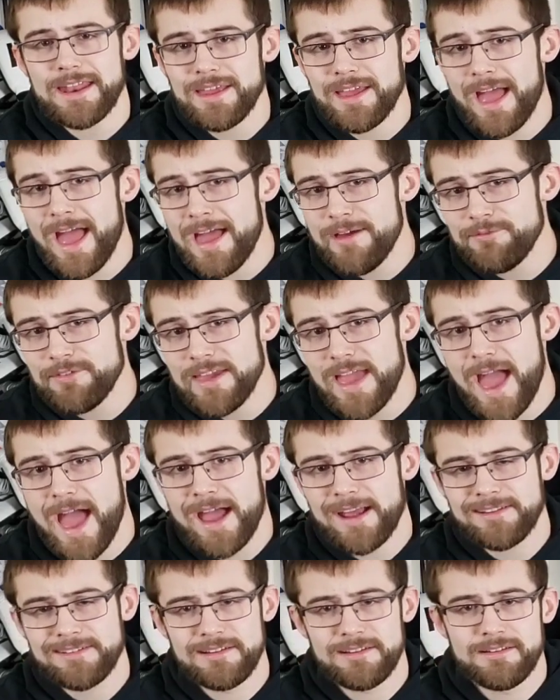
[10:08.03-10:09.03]
heavy
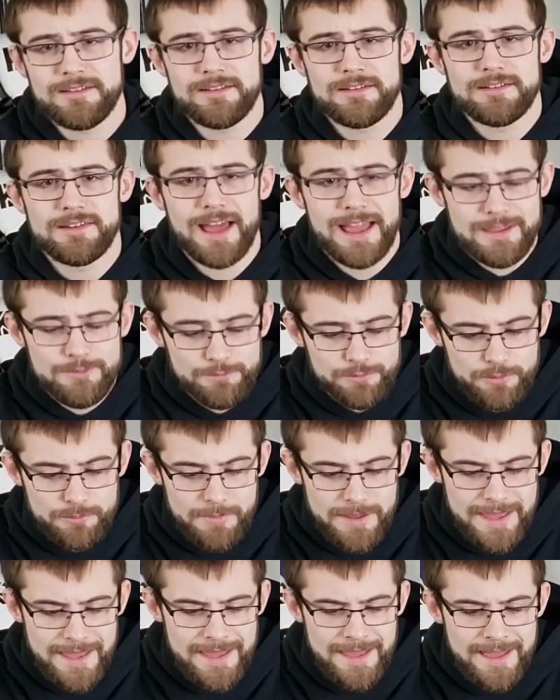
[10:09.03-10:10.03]
action night for
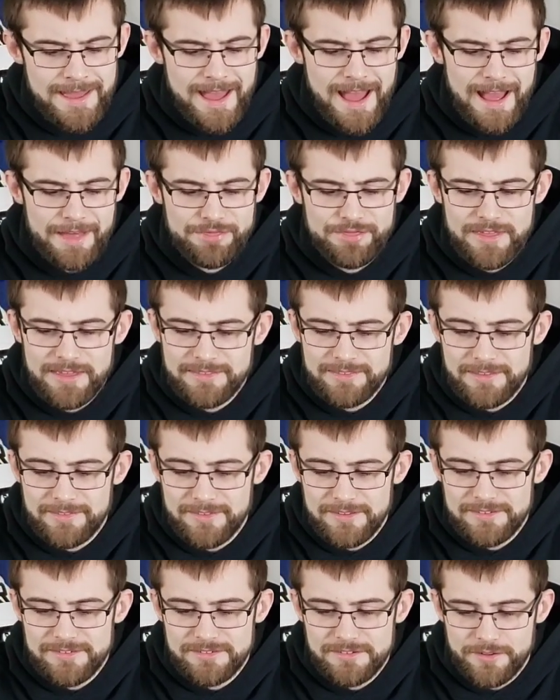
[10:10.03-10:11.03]
me. I think that
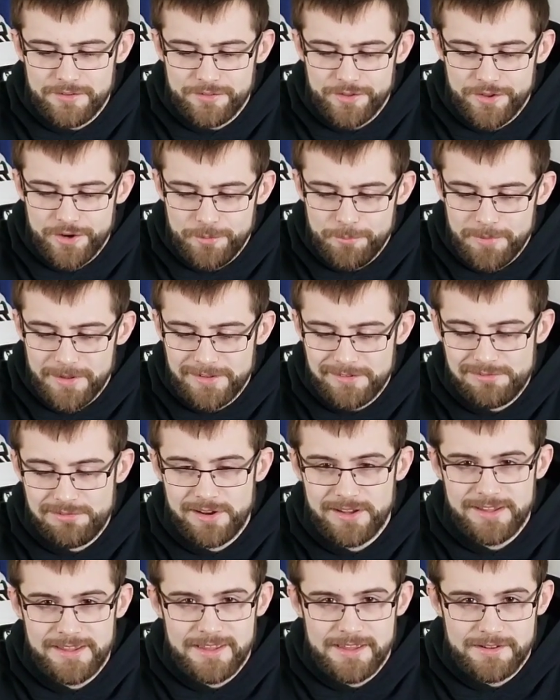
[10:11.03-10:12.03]
this is a little bit
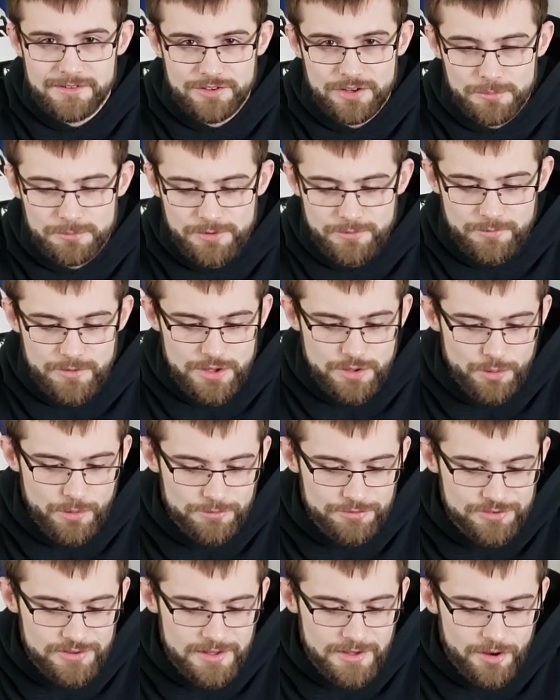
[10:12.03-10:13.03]
tricky in terms of a
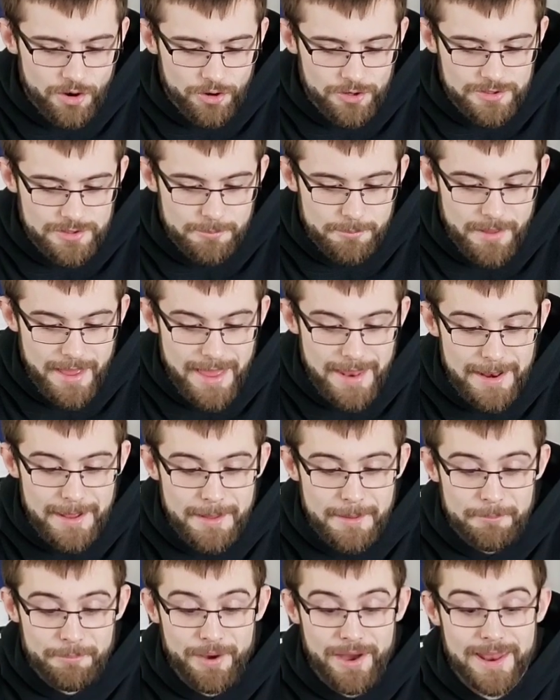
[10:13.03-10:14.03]
UFC card to bet,
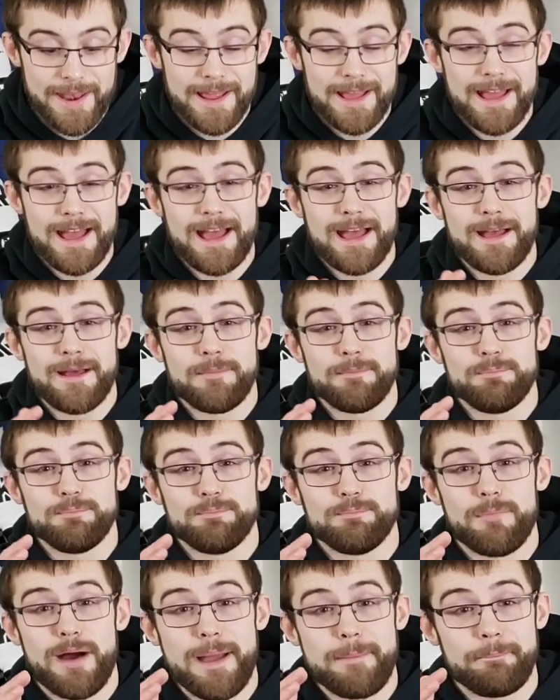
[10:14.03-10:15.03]
but
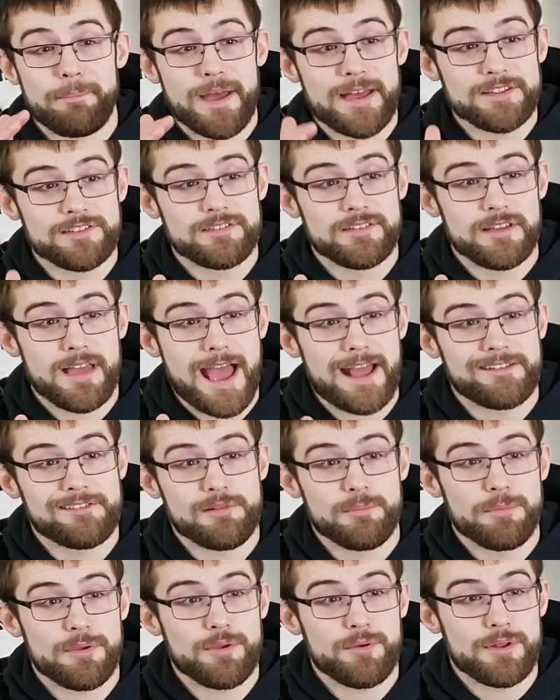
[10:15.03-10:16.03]
my best
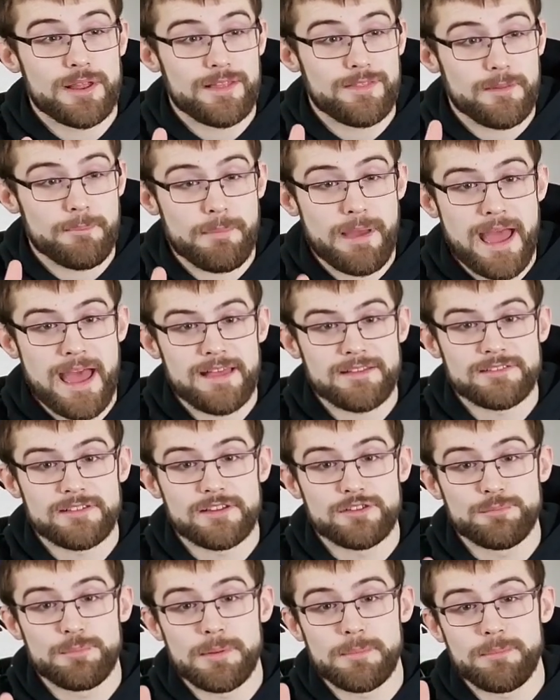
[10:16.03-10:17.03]
attribute in the past
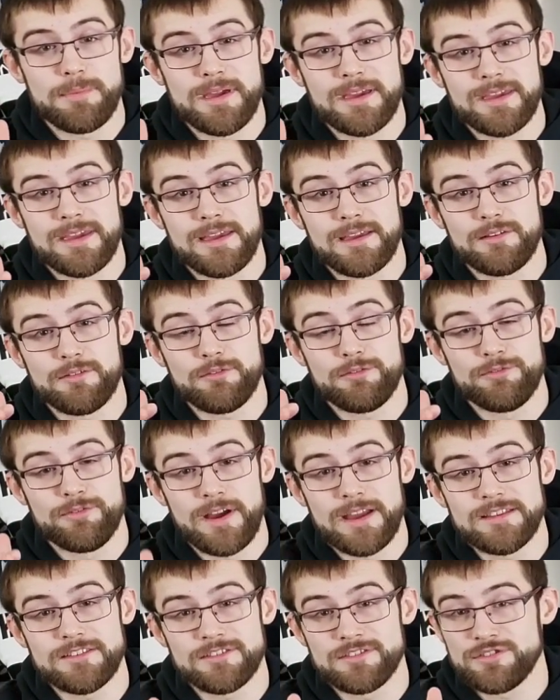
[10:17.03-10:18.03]
has been picking
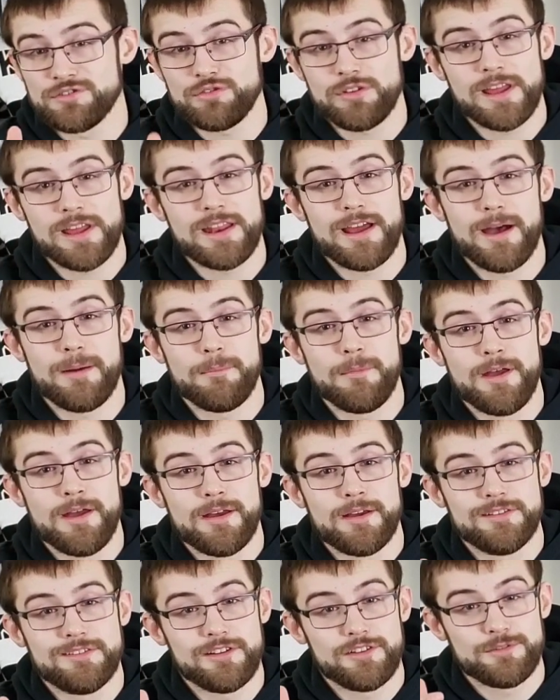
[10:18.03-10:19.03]
fights straight up,
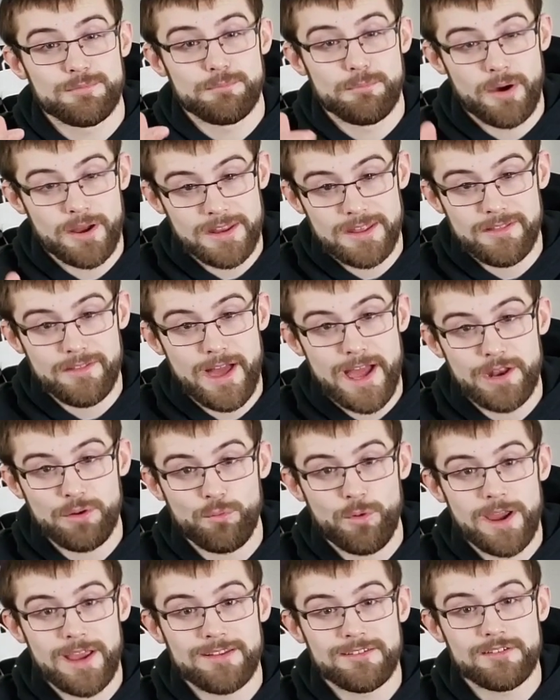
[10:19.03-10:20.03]
just money line
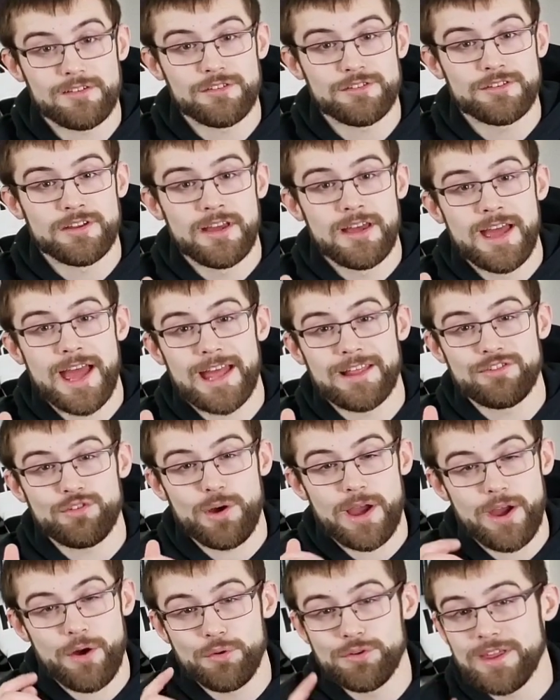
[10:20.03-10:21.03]
wagers, and so
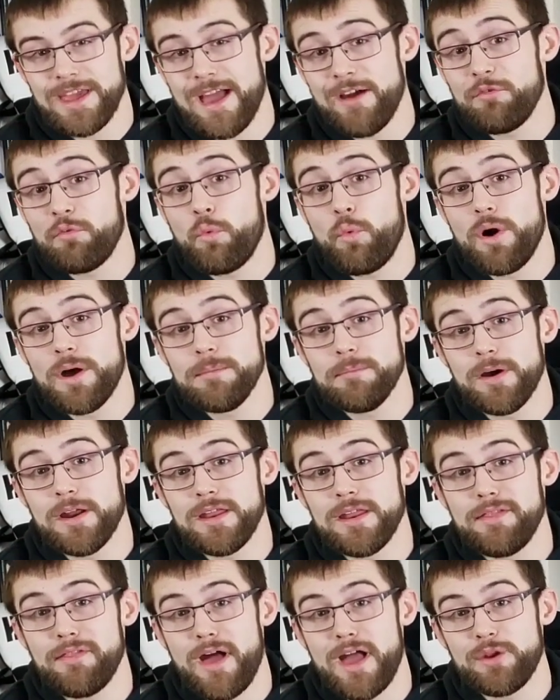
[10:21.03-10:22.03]
I only have one
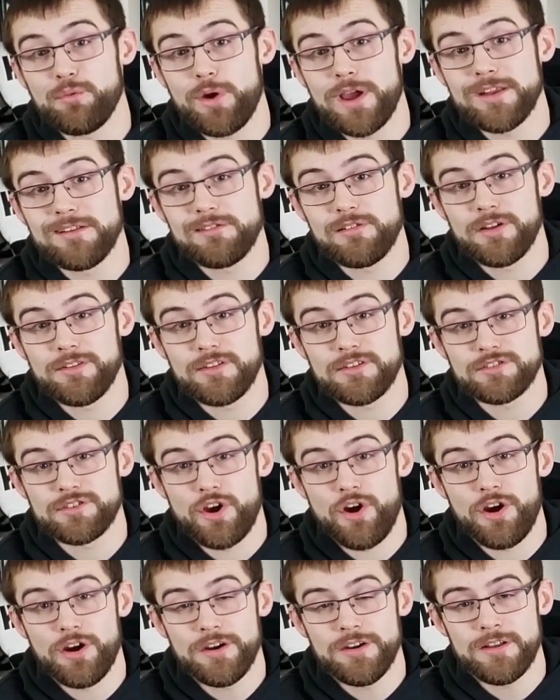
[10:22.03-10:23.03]
money line wager on this
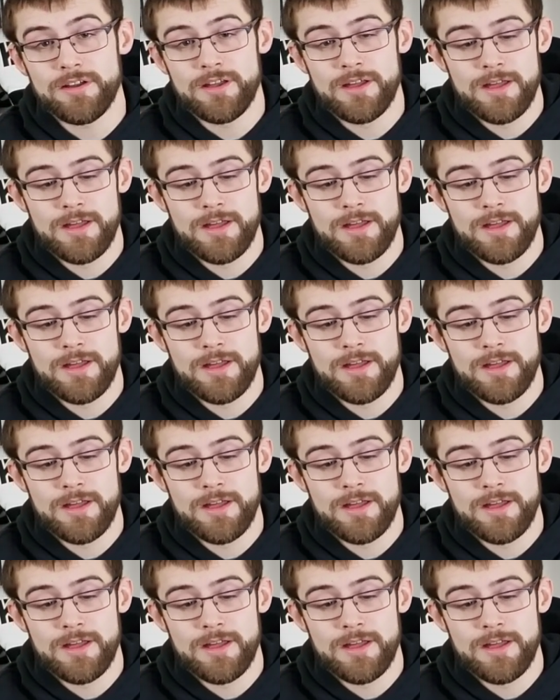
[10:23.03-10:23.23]
card.